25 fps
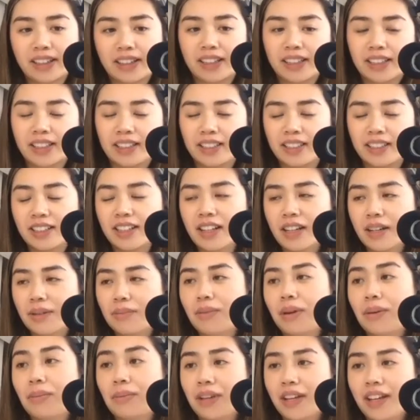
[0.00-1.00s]
And
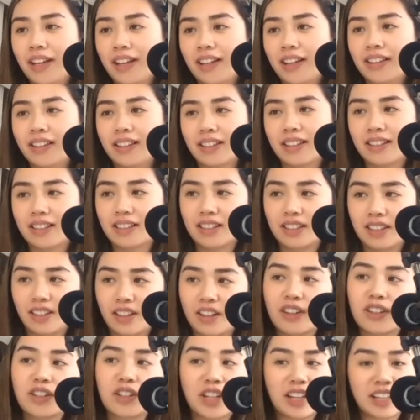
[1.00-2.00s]
maybe this is a
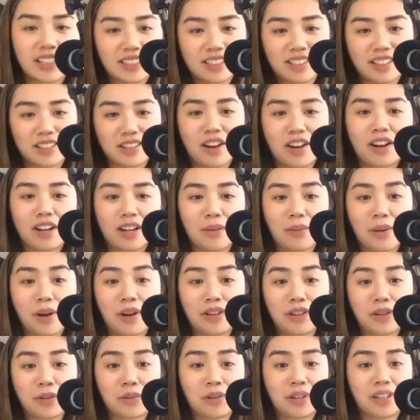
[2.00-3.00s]
good chance to talk about
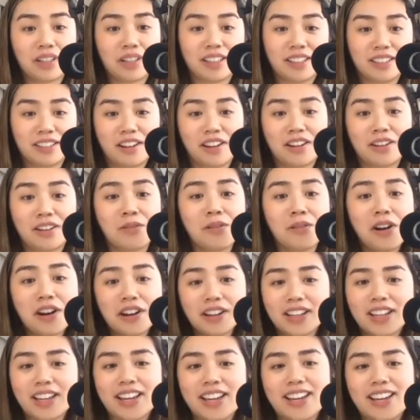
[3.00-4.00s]
your work in
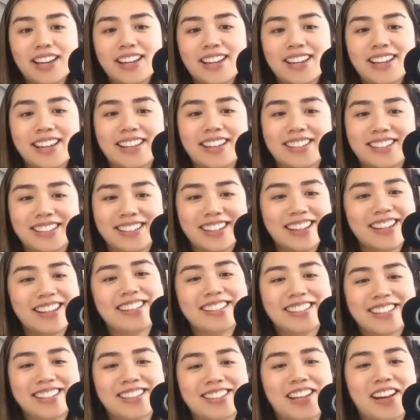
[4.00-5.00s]
Kahnawà and
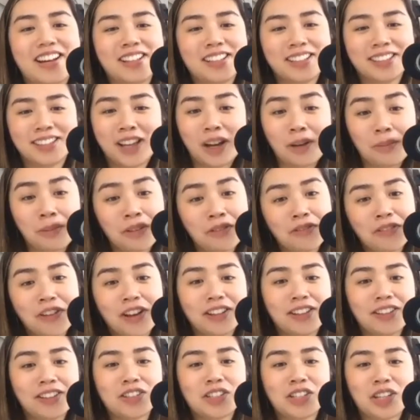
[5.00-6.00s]
the Dalai Lama
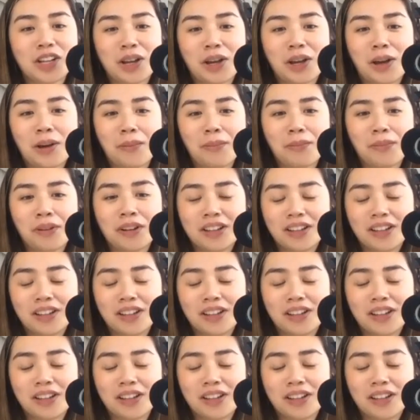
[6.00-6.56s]
Fellowship.